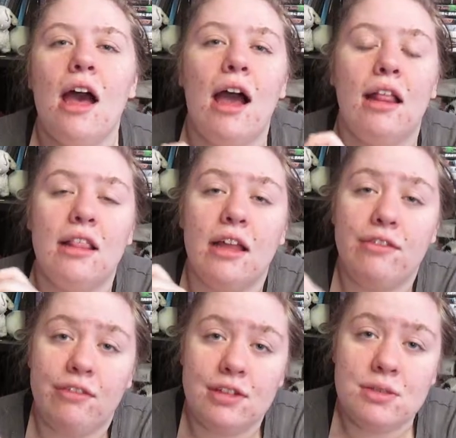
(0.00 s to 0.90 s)
I
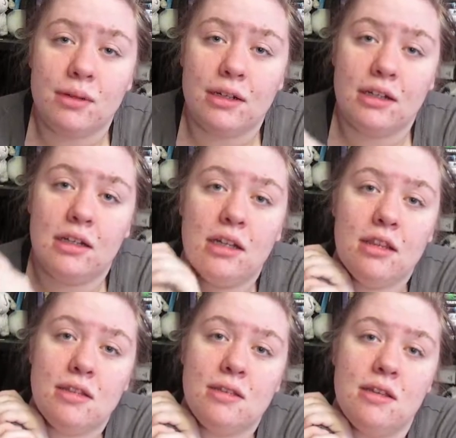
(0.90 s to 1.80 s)
love this one.
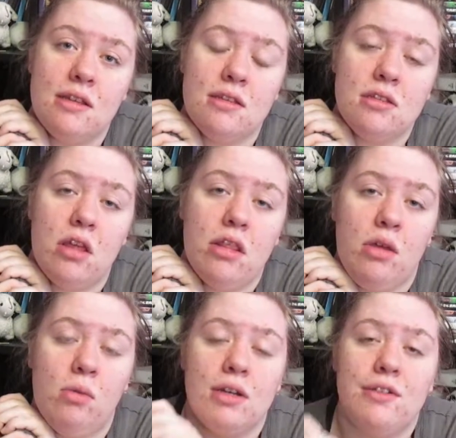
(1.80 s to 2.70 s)
This is
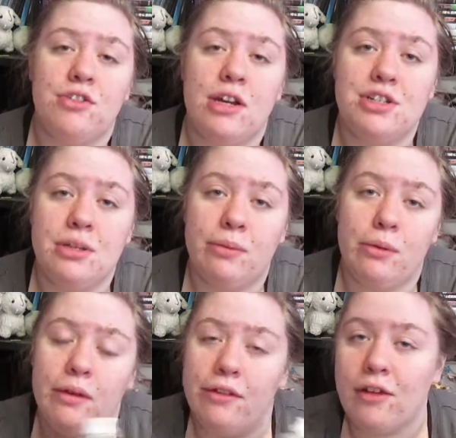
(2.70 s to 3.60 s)
the one dry
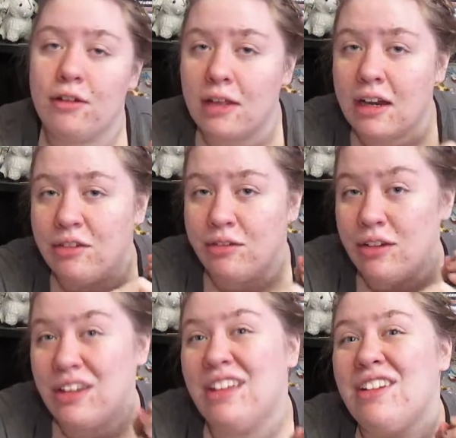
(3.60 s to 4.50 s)
shampoo I found that I
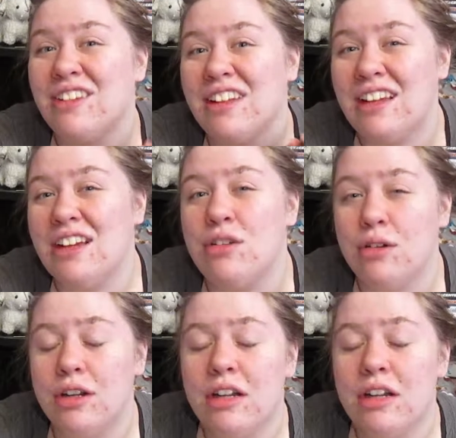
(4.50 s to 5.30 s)
really, really adored.